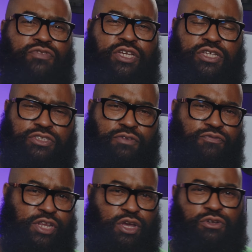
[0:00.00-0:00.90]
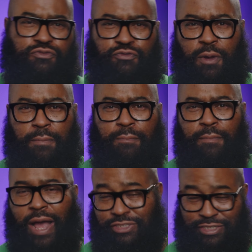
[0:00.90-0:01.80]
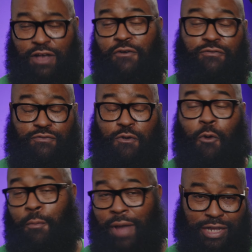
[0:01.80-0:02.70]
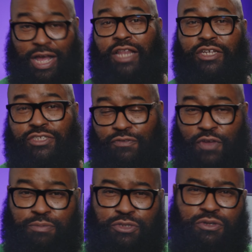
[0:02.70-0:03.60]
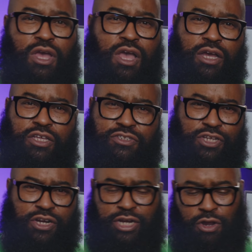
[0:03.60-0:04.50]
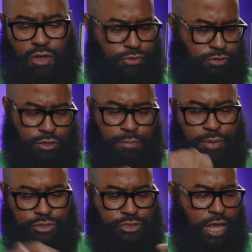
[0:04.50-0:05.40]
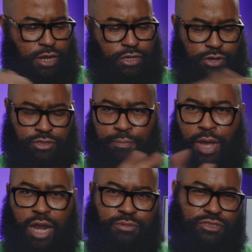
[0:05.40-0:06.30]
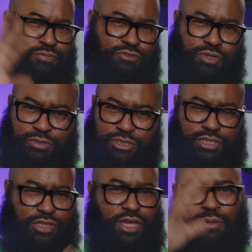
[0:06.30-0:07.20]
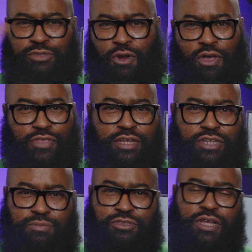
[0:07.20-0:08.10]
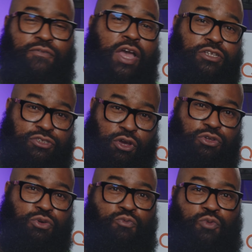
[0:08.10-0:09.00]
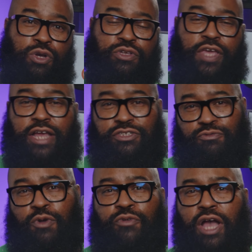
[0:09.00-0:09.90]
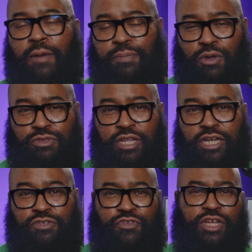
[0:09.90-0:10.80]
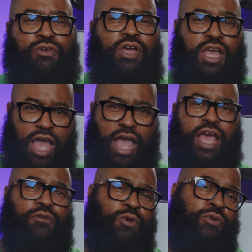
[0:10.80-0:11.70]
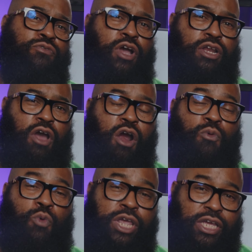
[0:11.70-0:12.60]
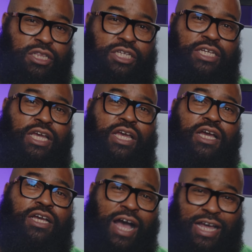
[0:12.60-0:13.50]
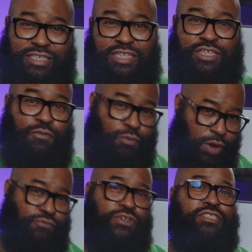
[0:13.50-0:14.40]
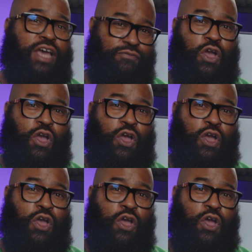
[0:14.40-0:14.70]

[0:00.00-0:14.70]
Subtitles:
these videos from myself or my colleagues have helped you, consider hitting all those little buttons down here at the bottom, the subscriptions and thumbs and all that type stuff, so you will catch when we upload the latest video and when we run our weekly contest, giving away free stuff,